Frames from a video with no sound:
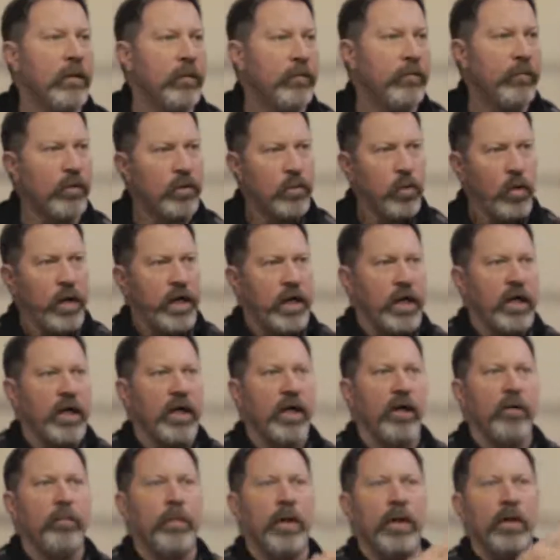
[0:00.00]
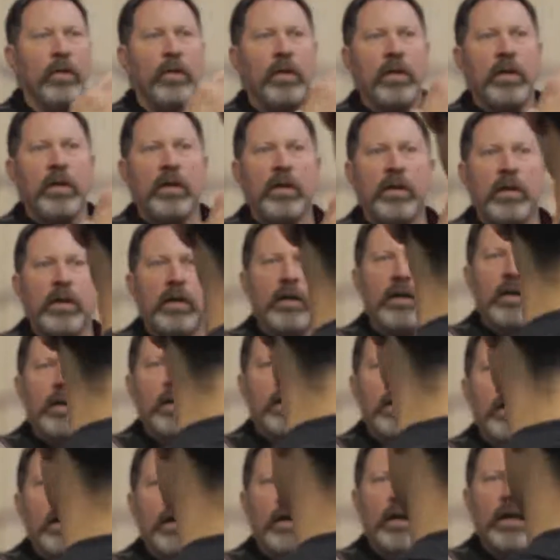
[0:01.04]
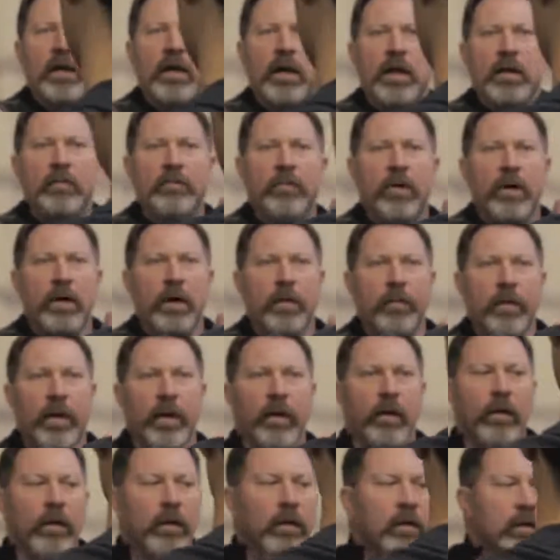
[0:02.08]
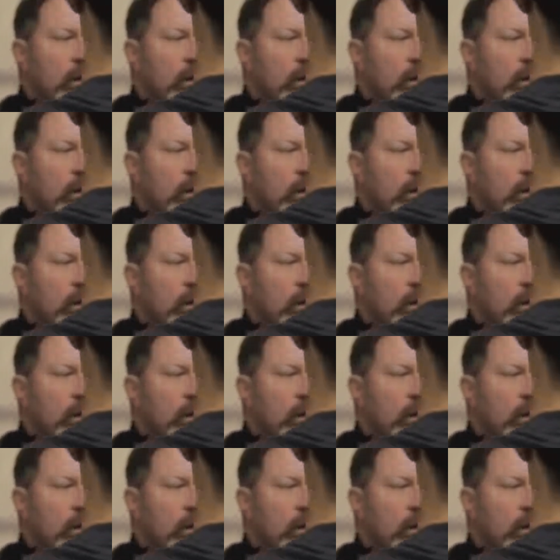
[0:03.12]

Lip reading: between elbow and barbell.